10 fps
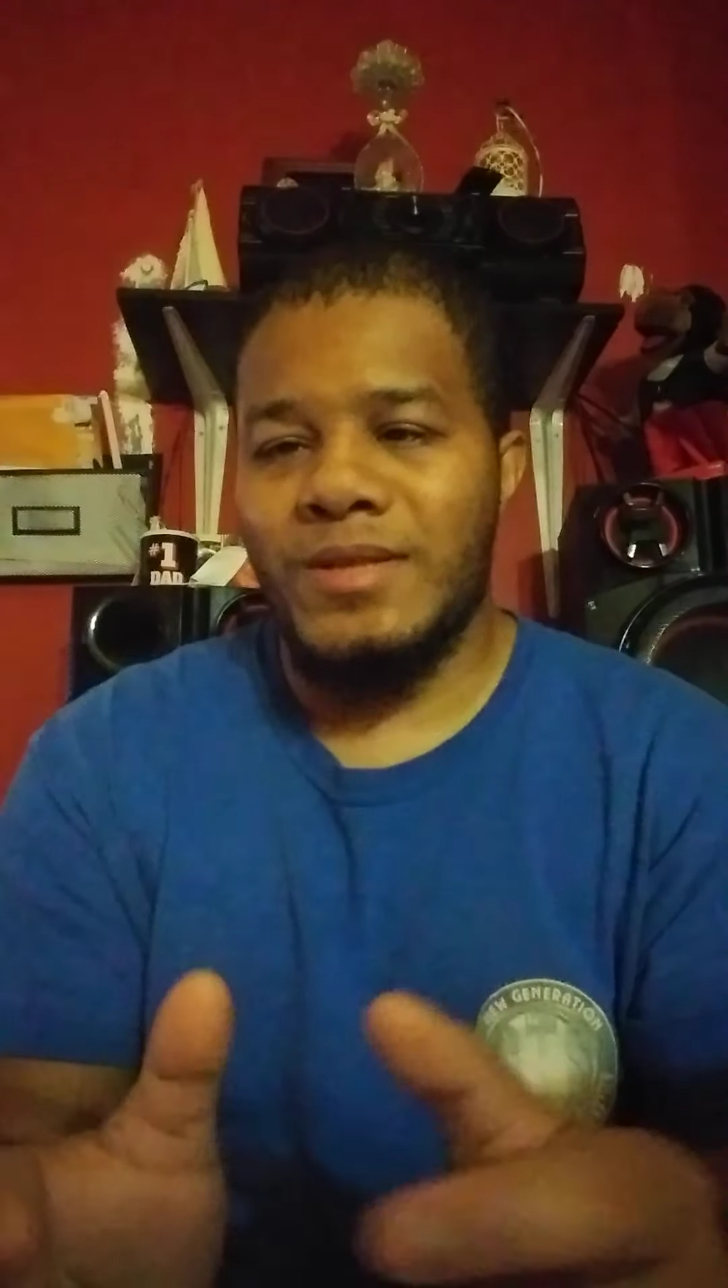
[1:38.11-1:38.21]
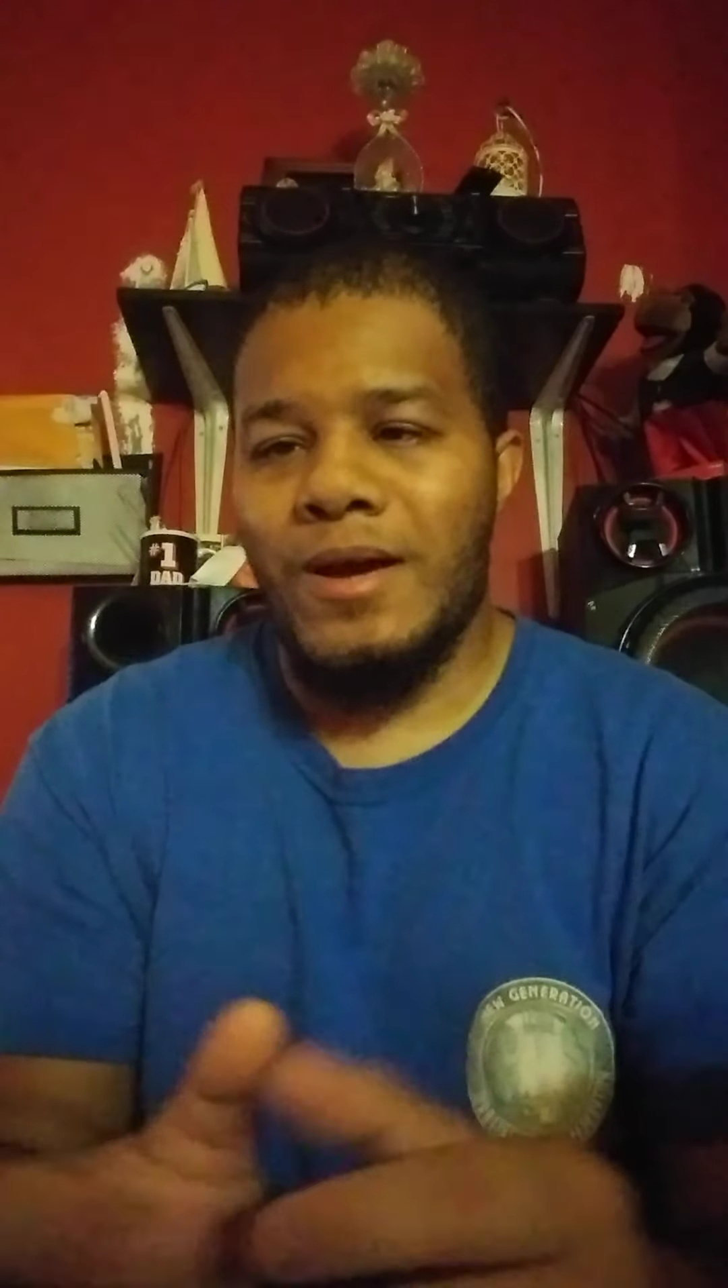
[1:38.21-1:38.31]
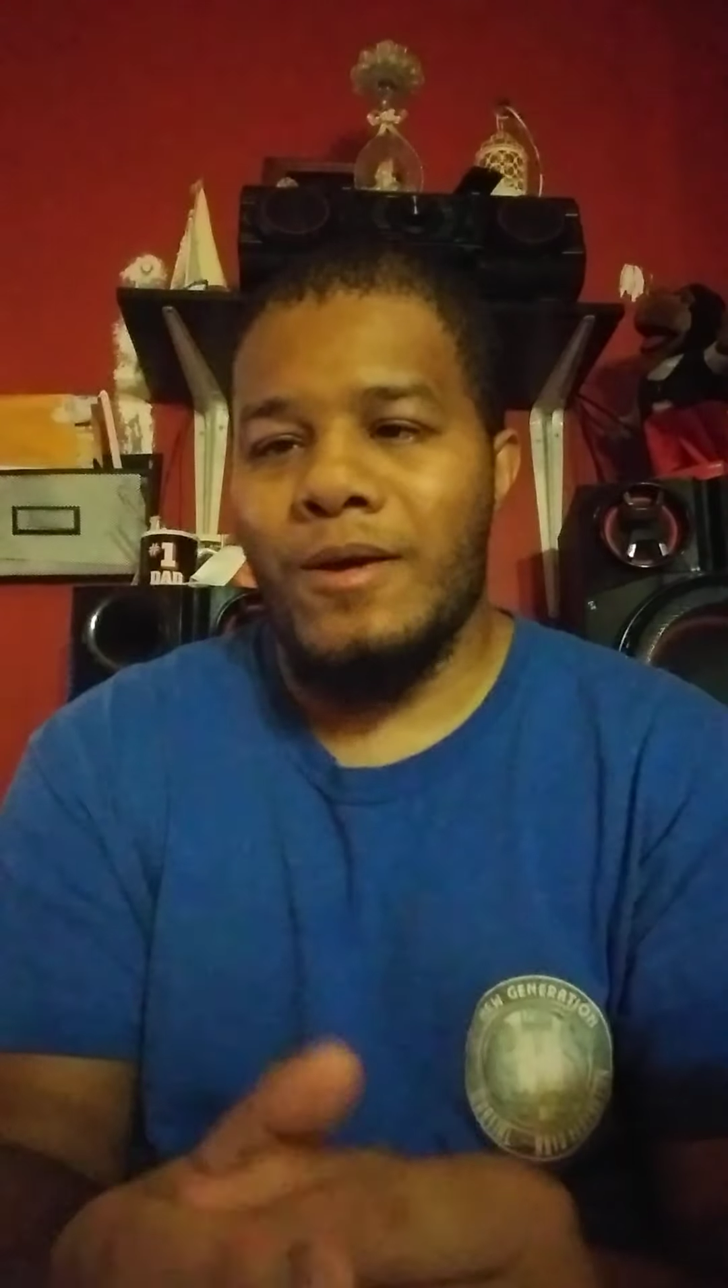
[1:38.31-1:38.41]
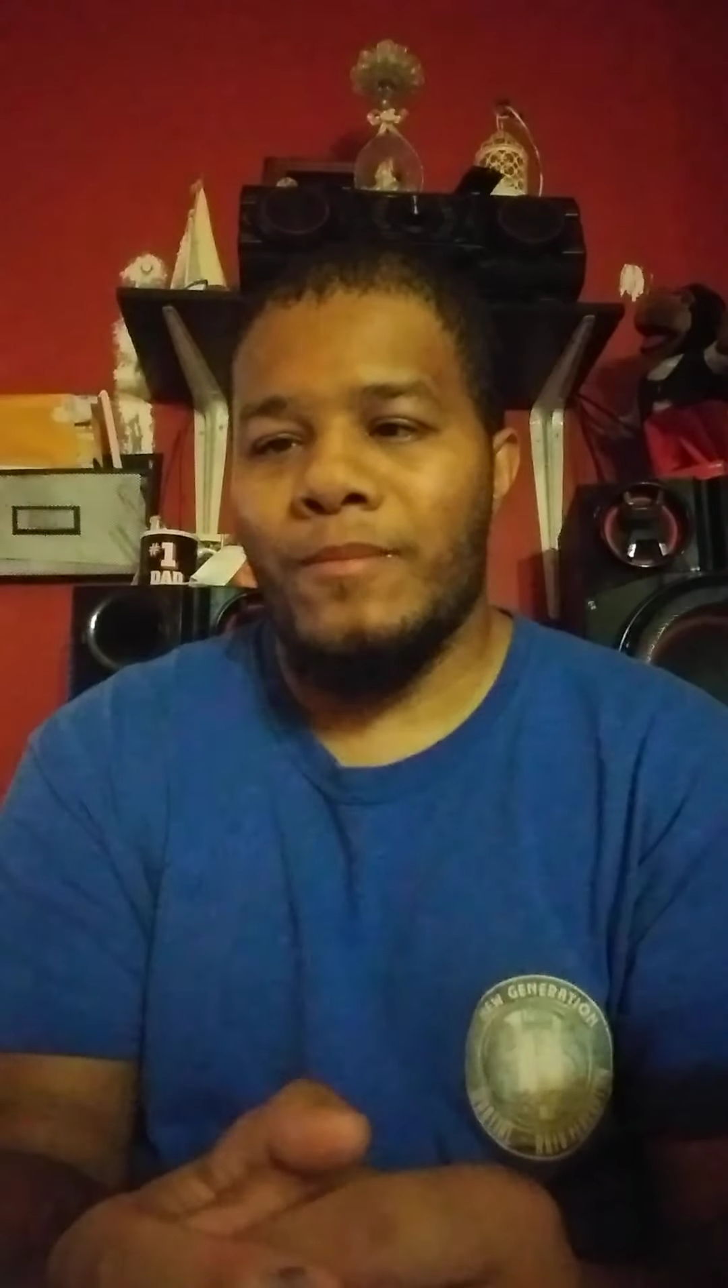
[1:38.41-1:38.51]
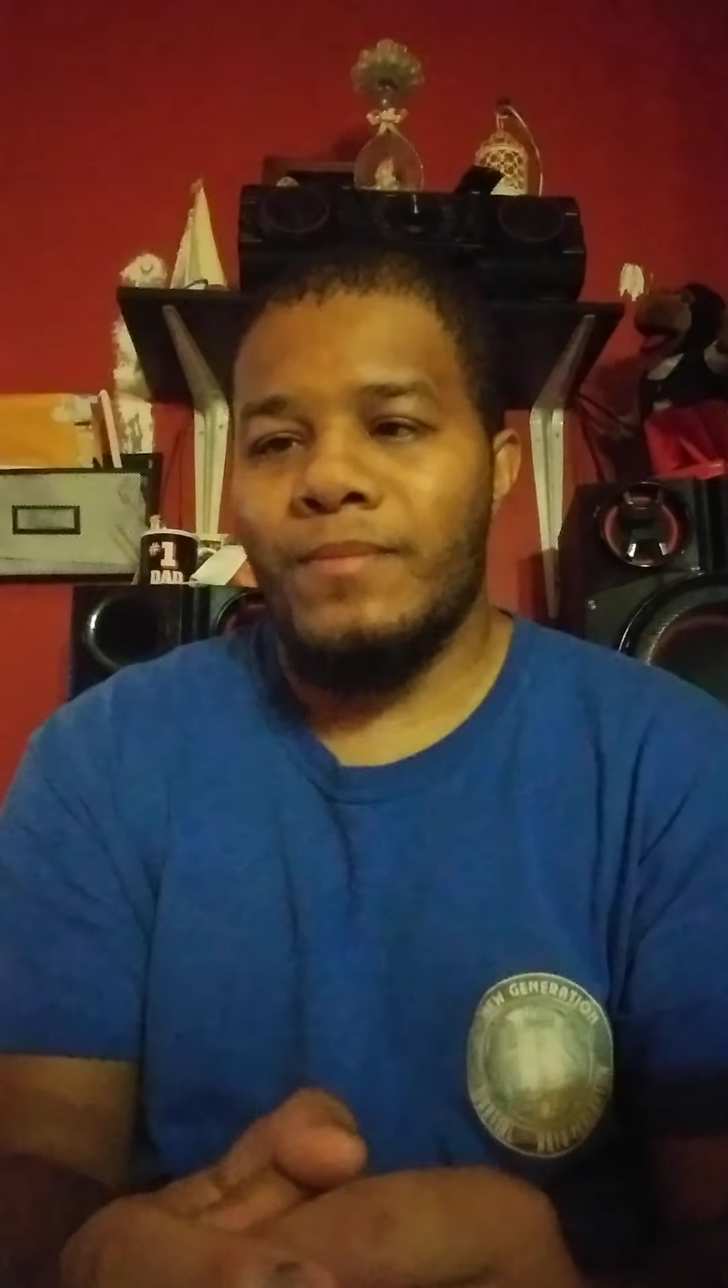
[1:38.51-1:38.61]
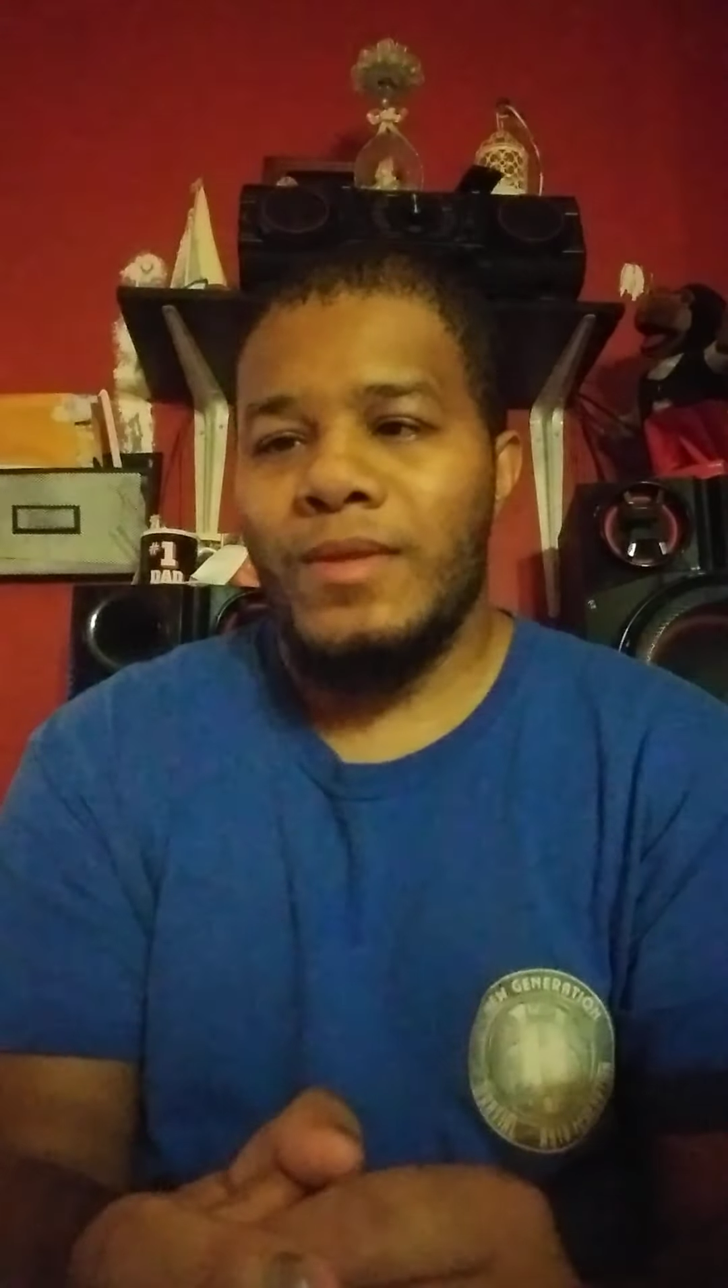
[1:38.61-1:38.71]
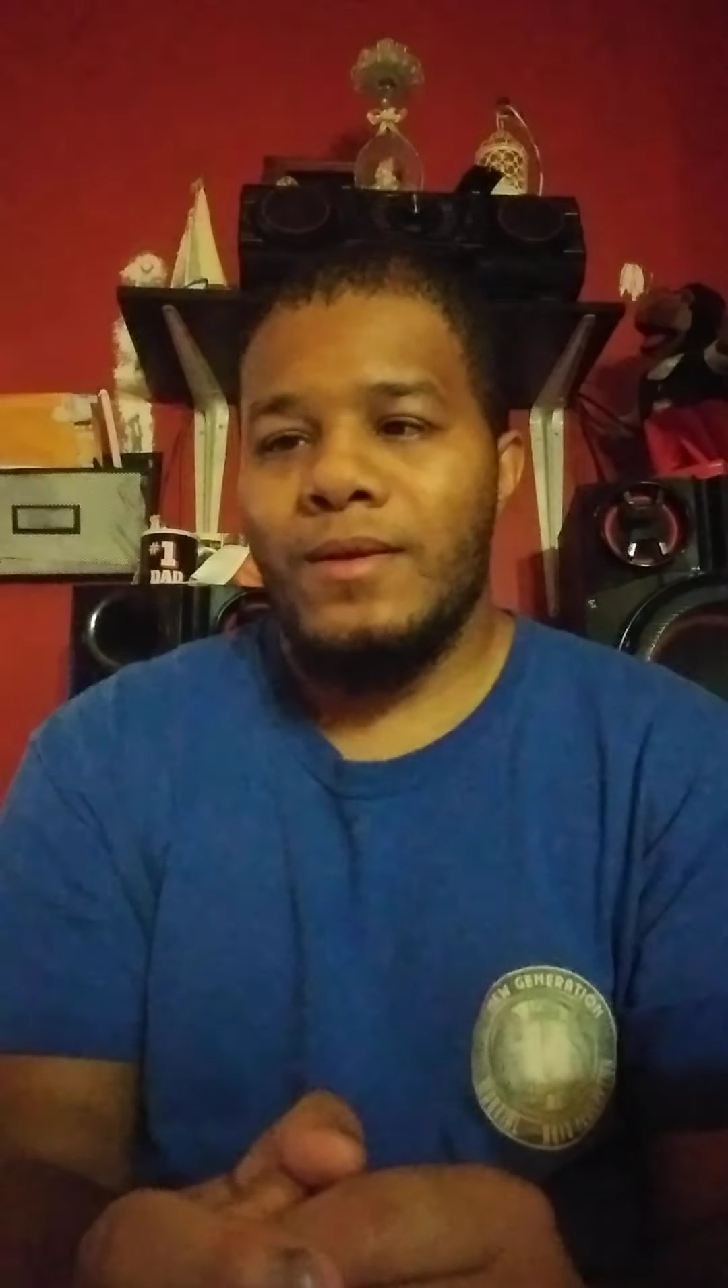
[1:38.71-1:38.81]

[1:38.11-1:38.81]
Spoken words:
time.